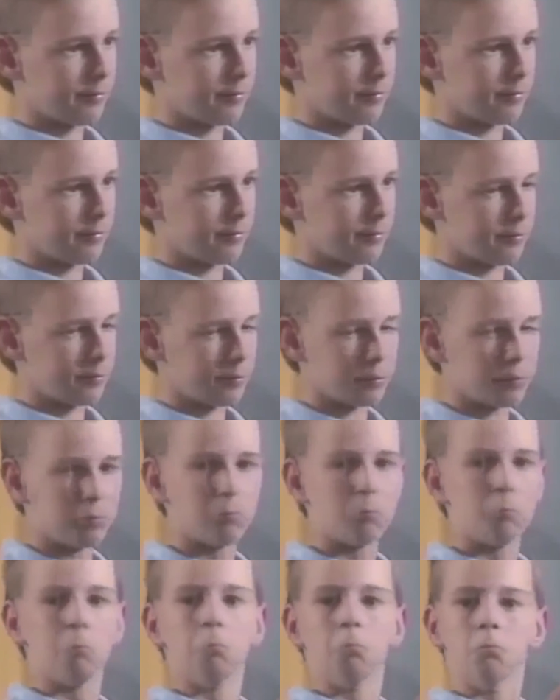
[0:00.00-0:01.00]

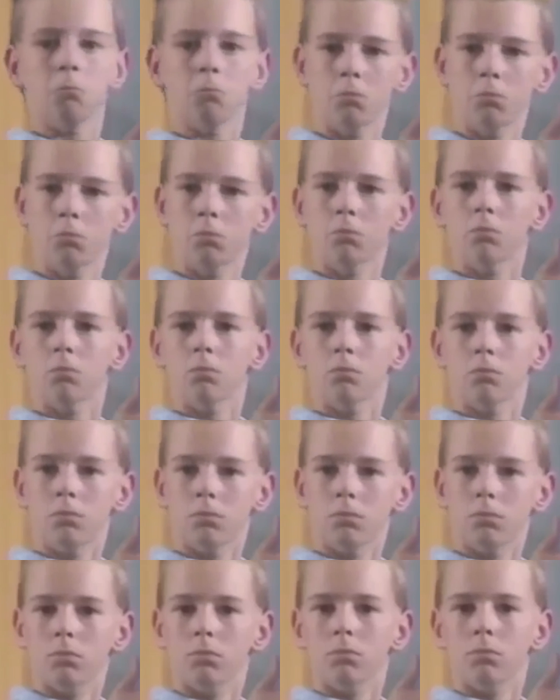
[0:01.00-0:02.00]

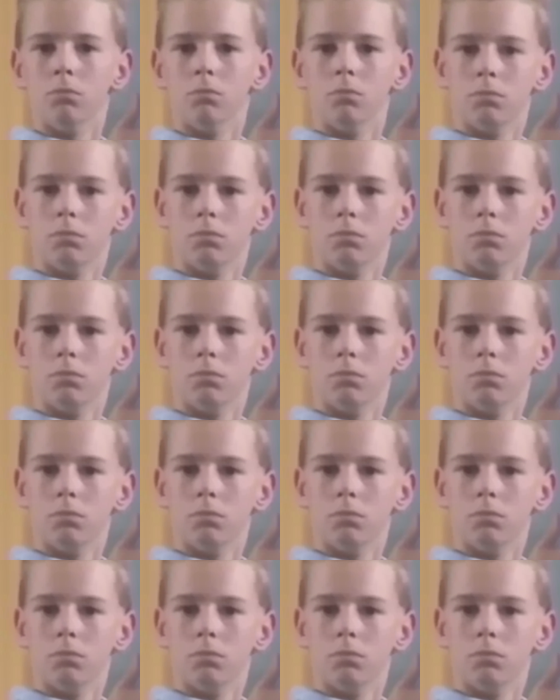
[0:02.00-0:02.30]
[no speech]